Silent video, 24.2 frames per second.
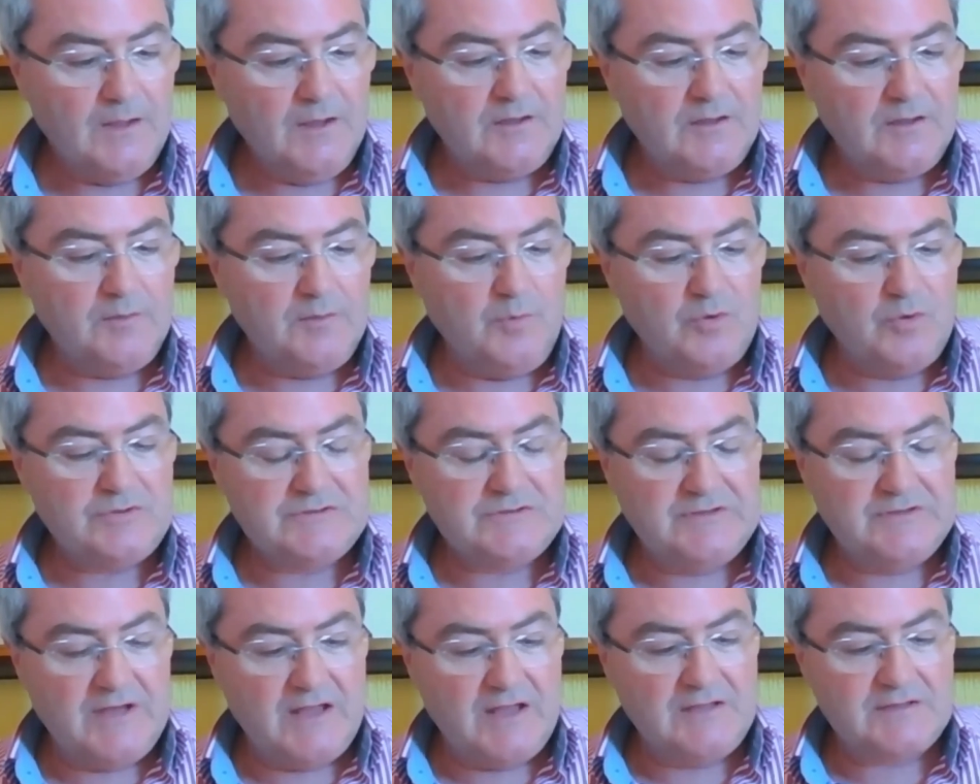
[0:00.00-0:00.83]
The
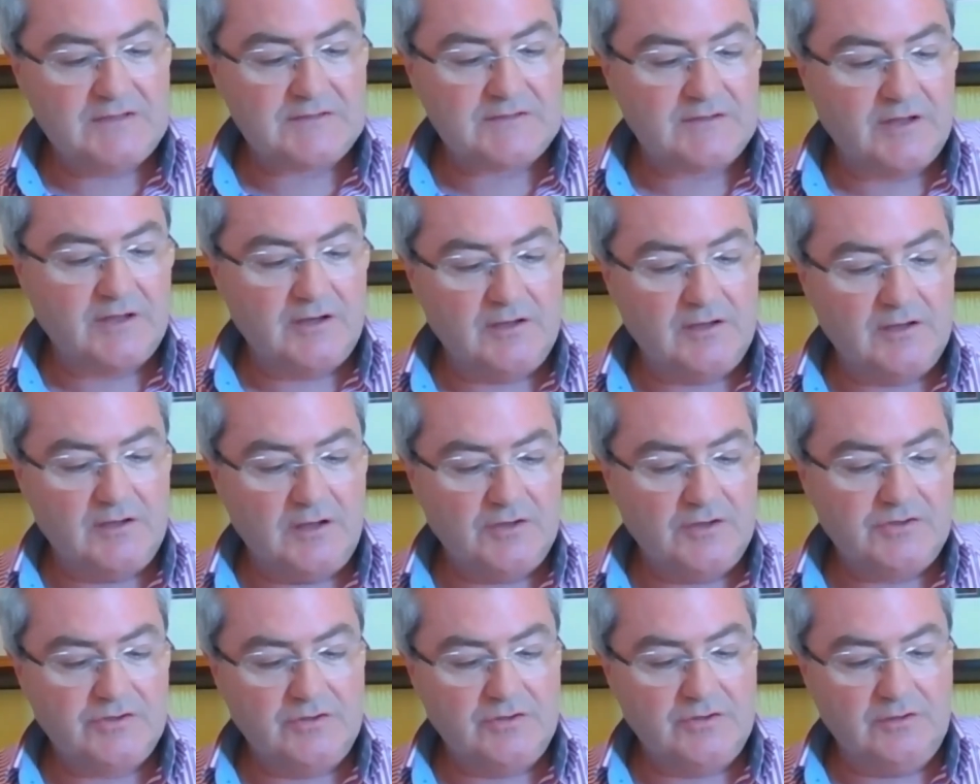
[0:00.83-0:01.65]
most dense
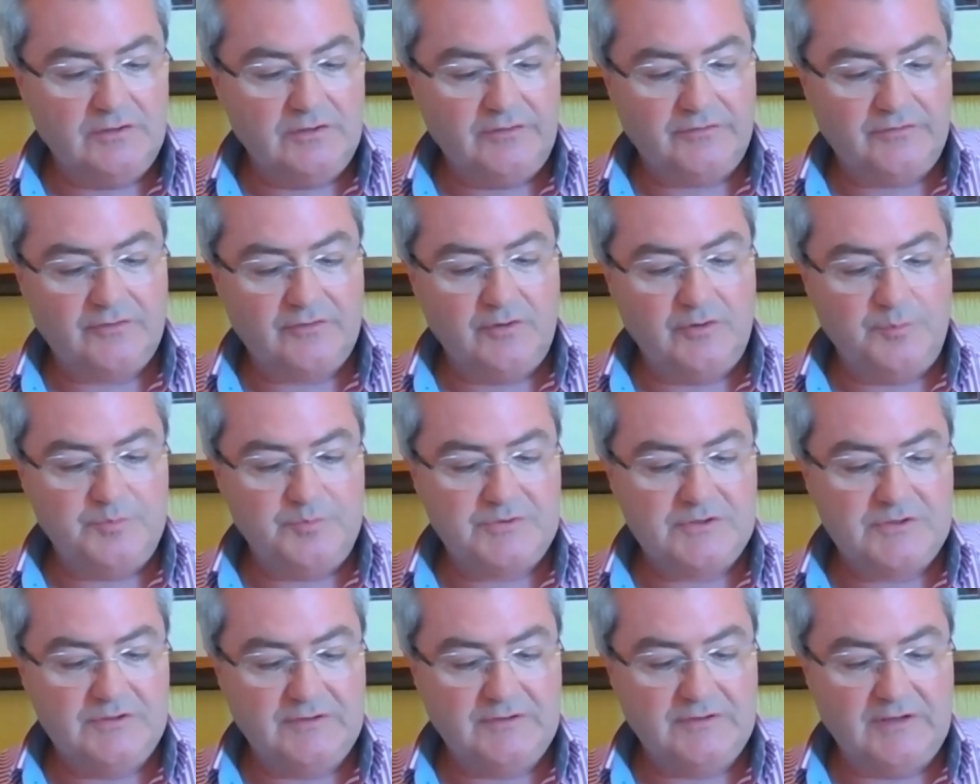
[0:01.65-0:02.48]
psychological
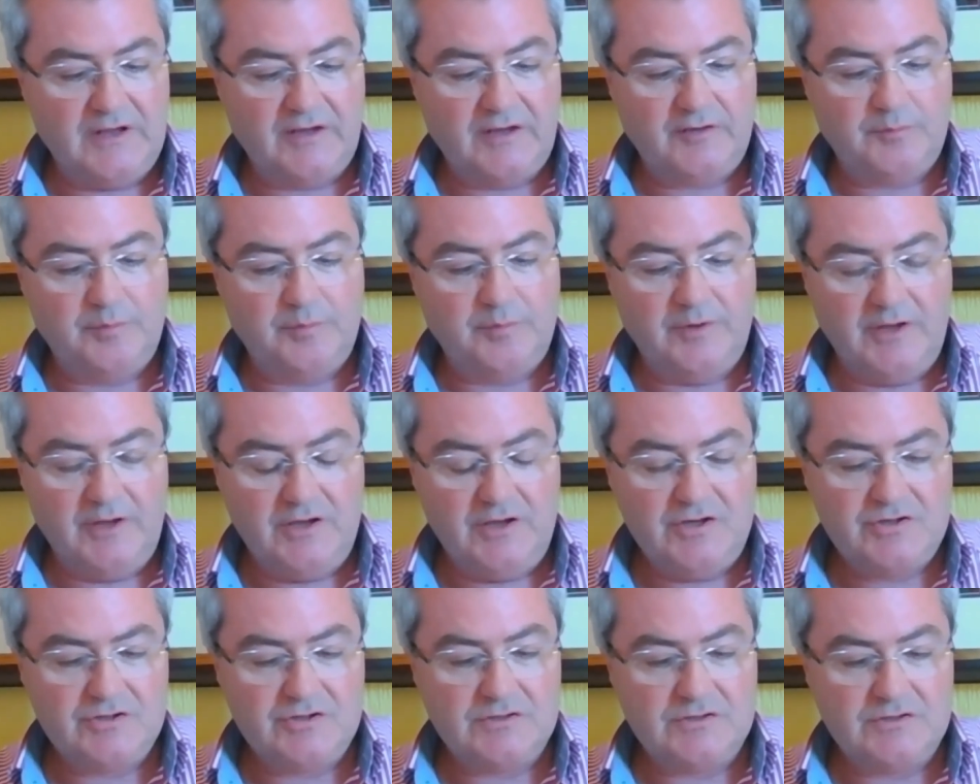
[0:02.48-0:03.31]
descriptions and
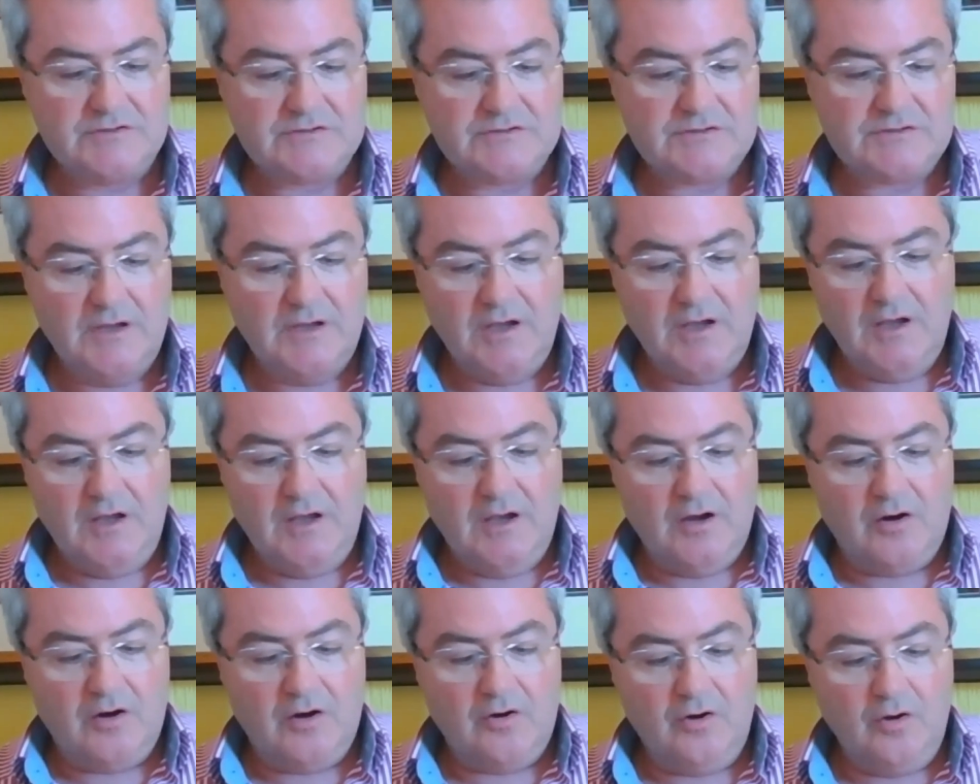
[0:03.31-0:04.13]
explanations
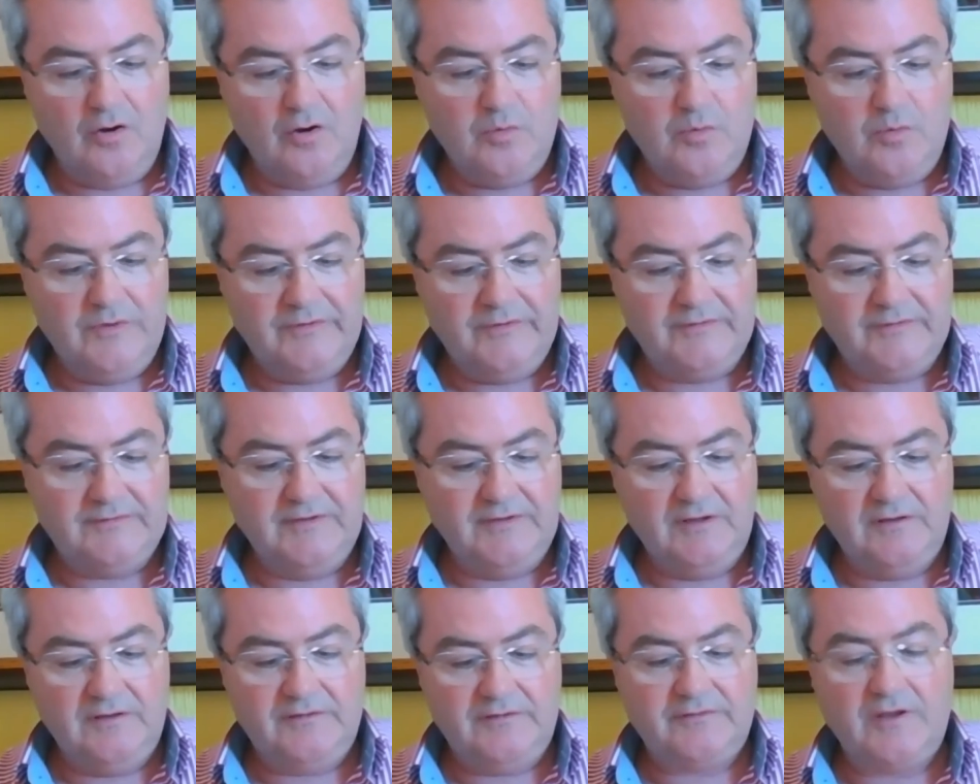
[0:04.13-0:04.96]
are always
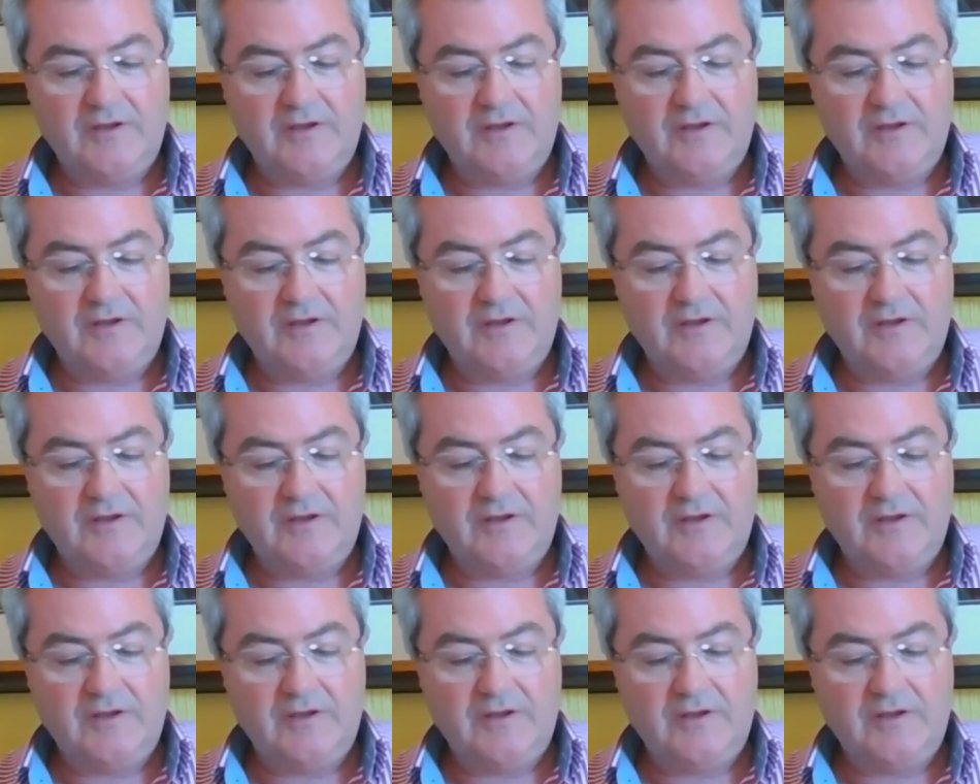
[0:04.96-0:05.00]
still